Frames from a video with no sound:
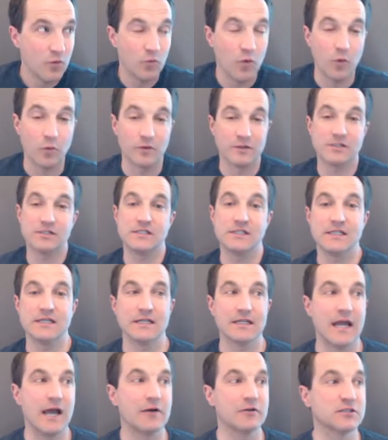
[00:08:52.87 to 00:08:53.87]
What we're
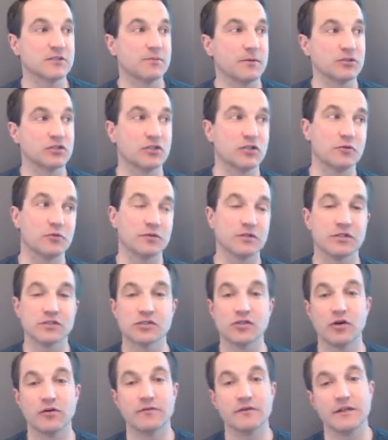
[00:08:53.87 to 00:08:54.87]
seeing now, especially with
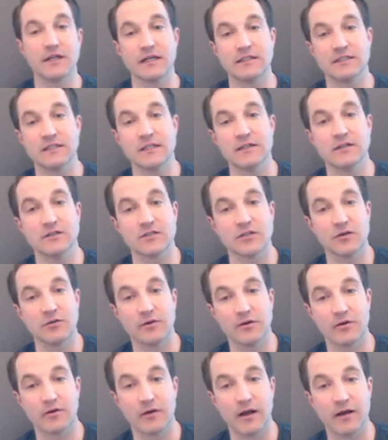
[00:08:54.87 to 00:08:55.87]
this COVID-19 that's
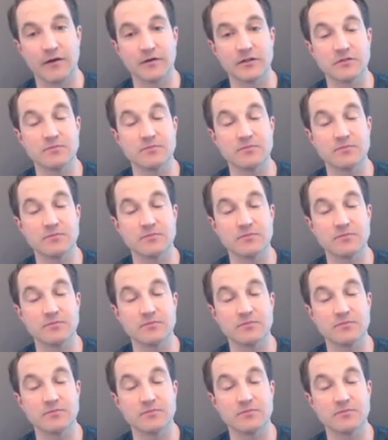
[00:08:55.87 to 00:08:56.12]
going around,